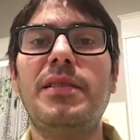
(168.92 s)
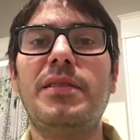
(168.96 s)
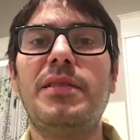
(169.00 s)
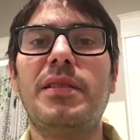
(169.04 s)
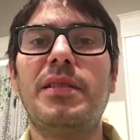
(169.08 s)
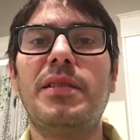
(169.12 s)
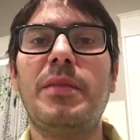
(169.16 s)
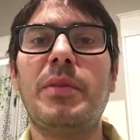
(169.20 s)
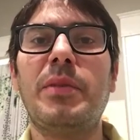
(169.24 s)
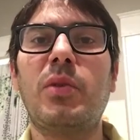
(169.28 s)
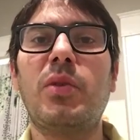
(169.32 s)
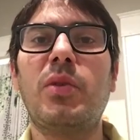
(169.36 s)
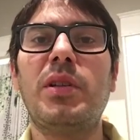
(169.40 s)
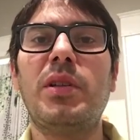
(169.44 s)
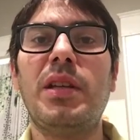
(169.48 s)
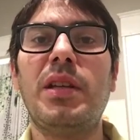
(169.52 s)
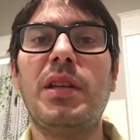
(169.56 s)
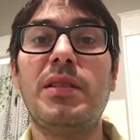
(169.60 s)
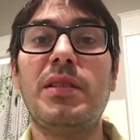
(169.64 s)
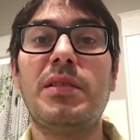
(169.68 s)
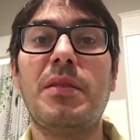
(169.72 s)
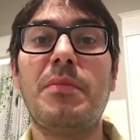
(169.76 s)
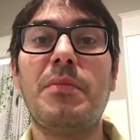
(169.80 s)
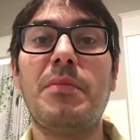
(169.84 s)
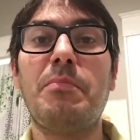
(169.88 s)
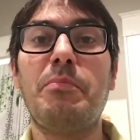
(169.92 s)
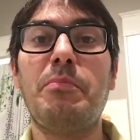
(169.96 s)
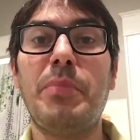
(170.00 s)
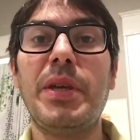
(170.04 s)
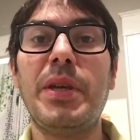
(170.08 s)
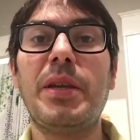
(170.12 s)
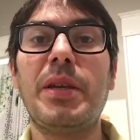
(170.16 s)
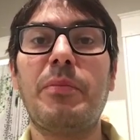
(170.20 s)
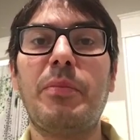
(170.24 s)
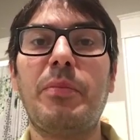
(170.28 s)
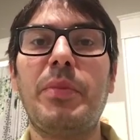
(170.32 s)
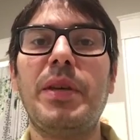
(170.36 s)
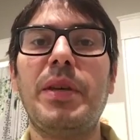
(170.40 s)
as an immigrant is a
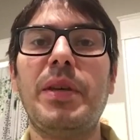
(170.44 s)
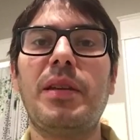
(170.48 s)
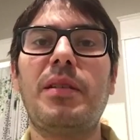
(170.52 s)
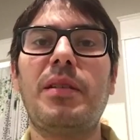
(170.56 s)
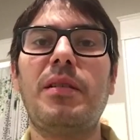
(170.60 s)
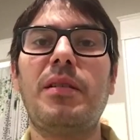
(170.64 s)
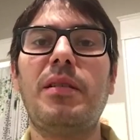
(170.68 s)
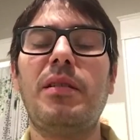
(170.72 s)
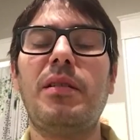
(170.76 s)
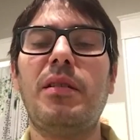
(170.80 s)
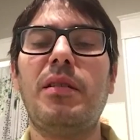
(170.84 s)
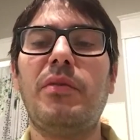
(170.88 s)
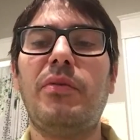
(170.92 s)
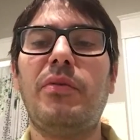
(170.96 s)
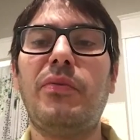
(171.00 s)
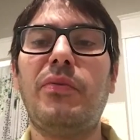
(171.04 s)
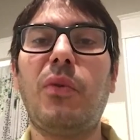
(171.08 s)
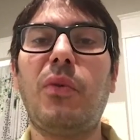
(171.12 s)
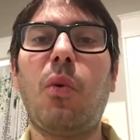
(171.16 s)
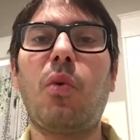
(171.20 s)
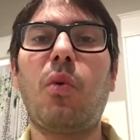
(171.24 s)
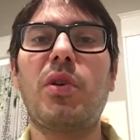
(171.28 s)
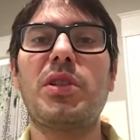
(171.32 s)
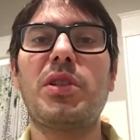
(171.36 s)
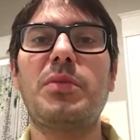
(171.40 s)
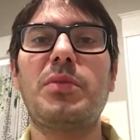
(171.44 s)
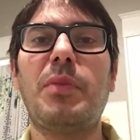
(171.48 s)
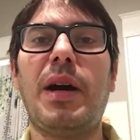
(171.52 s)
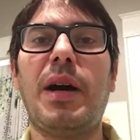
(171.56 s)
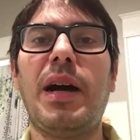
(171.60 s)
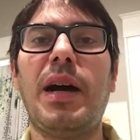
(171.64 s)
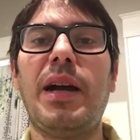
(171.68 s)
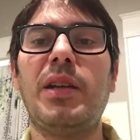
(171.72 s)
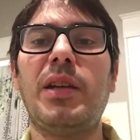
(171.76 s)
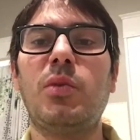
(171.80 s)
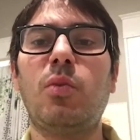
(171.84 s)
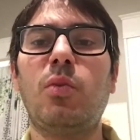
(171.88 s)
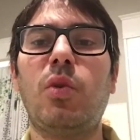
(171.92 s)
big, big force
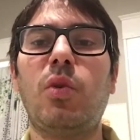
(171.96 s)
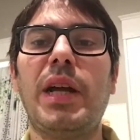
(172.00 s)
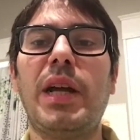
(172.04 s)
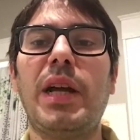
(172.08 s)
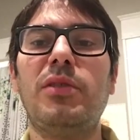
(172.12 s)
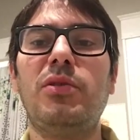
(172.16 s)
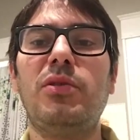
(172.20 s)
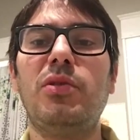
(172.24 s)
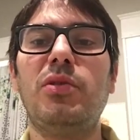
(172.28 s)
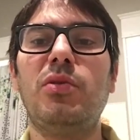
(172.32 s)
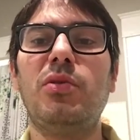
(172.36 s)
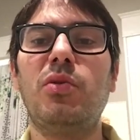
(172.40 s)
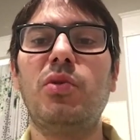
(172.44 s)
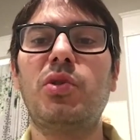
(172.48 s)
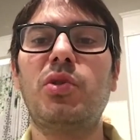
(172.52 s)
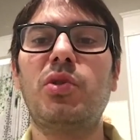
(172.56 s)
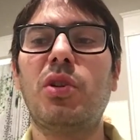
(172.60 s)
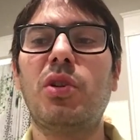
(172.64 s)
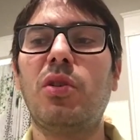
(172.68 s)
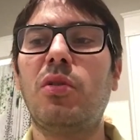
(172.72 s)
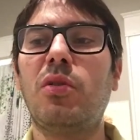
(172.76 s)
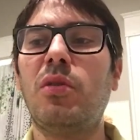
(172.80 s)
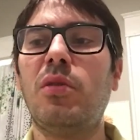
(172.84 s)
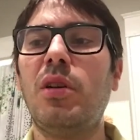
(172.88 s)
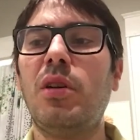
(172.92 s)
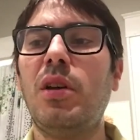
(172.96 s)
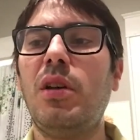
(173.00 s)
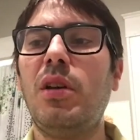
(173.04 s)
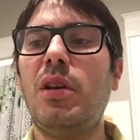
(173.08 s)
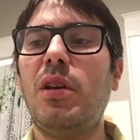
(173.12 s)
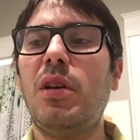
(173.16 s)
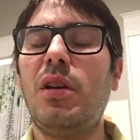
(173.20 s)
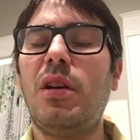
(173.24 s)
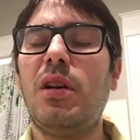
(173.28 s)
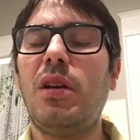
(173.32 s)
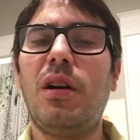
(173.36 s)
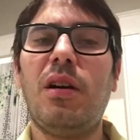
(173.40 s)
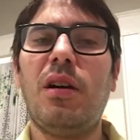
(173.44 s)
behind what I do. So
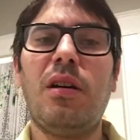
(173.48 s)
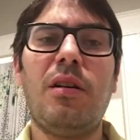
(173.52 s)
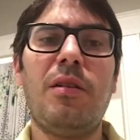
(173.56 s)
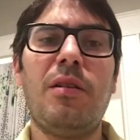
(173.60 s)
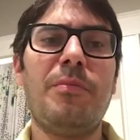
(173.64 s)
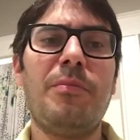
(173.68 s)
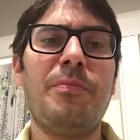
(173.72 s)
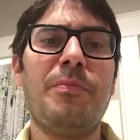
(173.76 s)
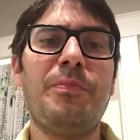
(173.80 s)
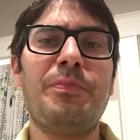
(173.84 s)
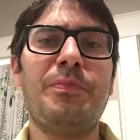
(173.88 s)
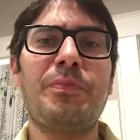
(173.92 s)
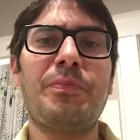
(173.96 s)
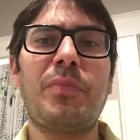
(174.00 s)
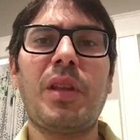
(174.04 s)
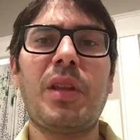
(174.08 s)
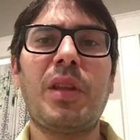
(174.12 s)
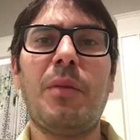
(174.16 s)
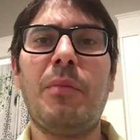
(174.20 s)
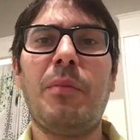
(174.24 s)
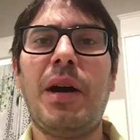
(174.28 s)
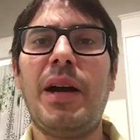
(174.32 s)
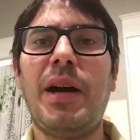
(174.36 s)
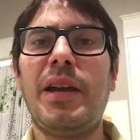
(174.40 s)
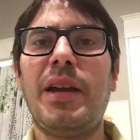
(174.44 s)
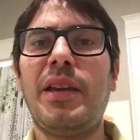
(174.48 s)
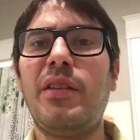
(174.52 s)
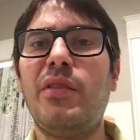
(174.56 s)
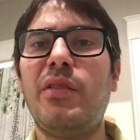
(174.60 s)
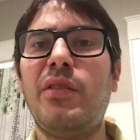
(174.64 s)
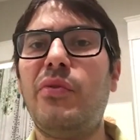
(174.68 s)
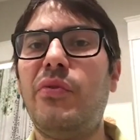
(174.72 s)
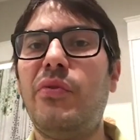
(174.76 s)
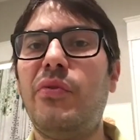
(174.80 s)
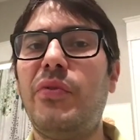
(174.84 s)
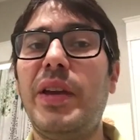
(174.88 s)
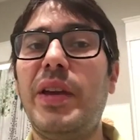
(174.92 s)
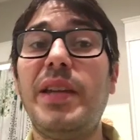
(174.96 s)
my
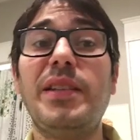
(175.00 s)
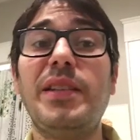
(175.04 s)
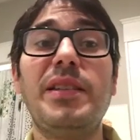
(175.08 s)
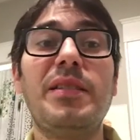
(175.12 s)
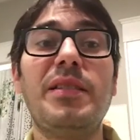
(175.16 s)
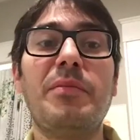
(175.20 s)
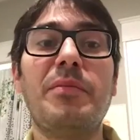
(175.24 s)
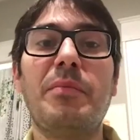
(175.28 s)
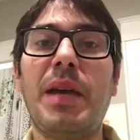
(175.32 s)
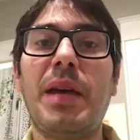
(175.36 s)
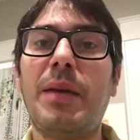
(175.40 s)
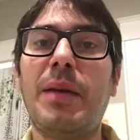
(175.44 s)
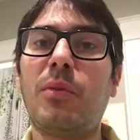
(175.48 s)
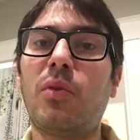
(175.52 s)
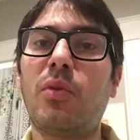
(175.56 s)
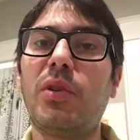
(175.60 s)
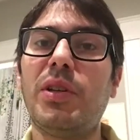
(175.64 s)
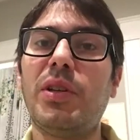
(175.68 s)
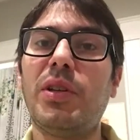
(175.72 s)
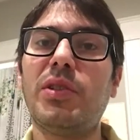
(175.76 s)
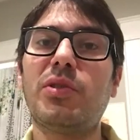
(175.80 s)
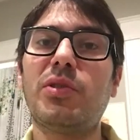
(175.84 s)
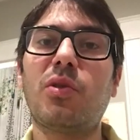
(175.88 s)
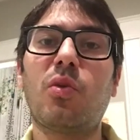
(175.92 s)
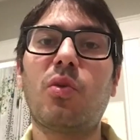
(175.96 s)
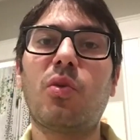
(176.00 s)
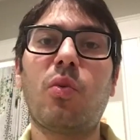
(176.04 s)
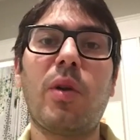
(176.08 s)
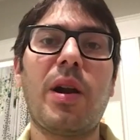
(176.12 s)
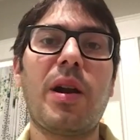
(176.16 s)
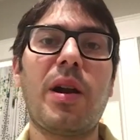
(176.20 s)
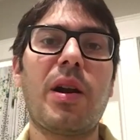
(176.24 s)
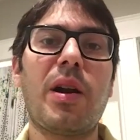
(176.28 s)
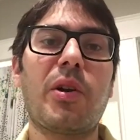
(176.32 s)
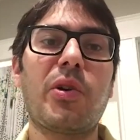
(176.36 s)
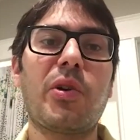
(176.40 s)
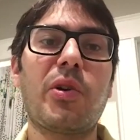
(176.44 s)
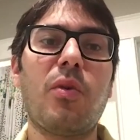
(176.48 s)
fading memories of
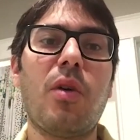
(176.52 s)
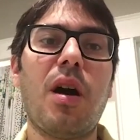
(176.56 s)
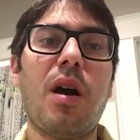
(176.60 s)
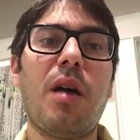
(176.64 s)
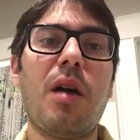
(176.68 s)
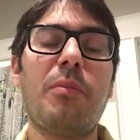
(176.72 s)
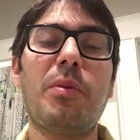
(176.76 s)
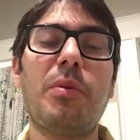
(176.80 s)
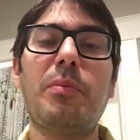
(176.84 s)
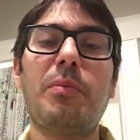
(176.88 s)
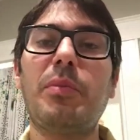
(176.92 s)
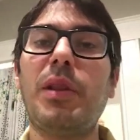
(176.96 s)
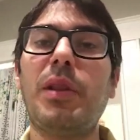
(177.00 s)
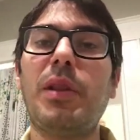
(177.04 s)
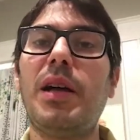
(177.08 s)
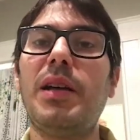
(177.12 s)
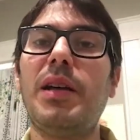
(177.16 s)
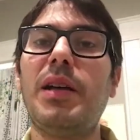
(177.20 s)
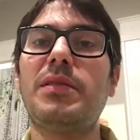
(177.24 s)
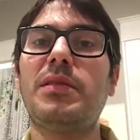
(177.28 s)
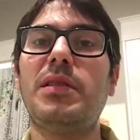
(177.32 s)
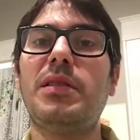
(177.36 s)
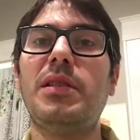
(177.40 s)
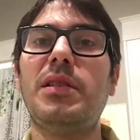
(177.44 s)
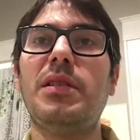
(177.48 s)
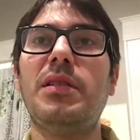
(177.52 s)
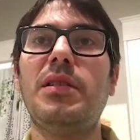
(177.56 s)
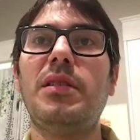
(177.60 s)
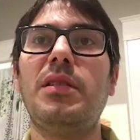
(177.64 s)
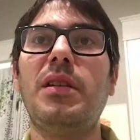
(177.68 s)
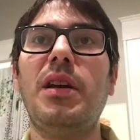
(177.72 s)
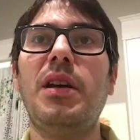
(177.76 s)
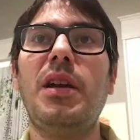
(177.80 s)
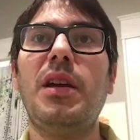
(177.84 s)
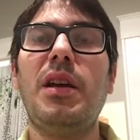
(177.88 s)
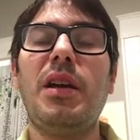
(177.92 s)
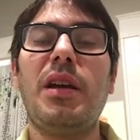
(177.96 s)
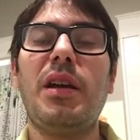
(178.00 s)
where I grew up, plus the
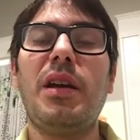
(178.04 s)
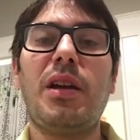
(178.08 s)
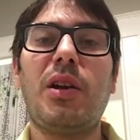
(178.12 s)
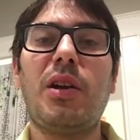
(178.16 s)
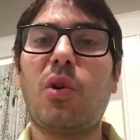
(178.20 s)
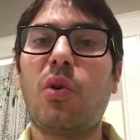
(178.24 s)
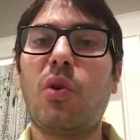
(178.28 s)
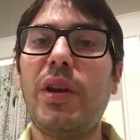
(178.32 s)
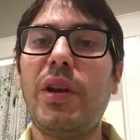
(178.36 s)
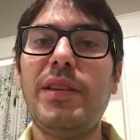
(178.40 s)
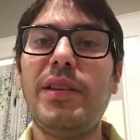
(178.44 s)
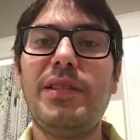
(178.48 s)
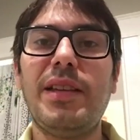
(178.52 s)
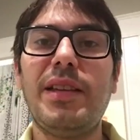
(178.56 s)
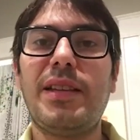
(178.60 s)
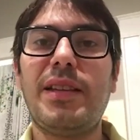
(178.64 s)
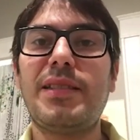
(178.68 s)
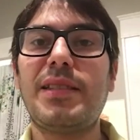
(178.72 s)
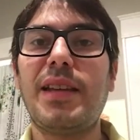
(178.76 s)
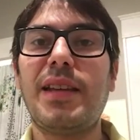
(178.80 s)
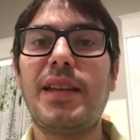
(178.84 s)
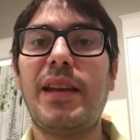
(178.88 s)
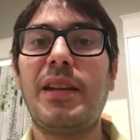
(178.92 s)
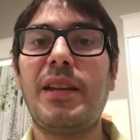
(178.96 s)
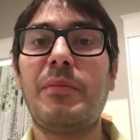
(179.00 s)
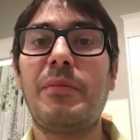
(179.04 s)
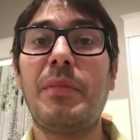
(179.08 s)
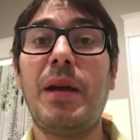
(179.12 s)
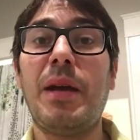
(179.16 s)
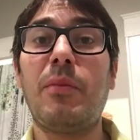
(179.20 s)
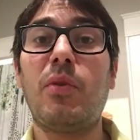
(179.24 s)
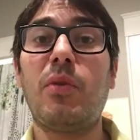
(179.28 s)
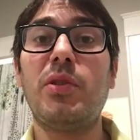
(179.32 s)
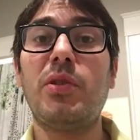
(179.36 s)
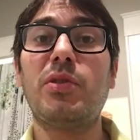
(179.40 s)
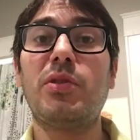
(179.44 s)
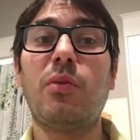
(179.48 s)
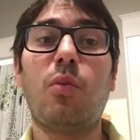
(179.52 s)
crazy exciting
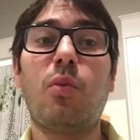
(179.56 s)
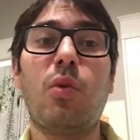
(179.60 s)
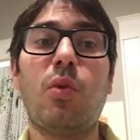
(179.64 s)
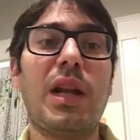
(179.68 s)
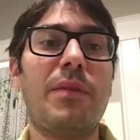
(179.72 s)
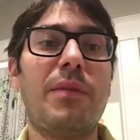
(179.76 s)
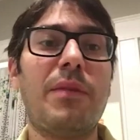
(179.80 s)
memories of what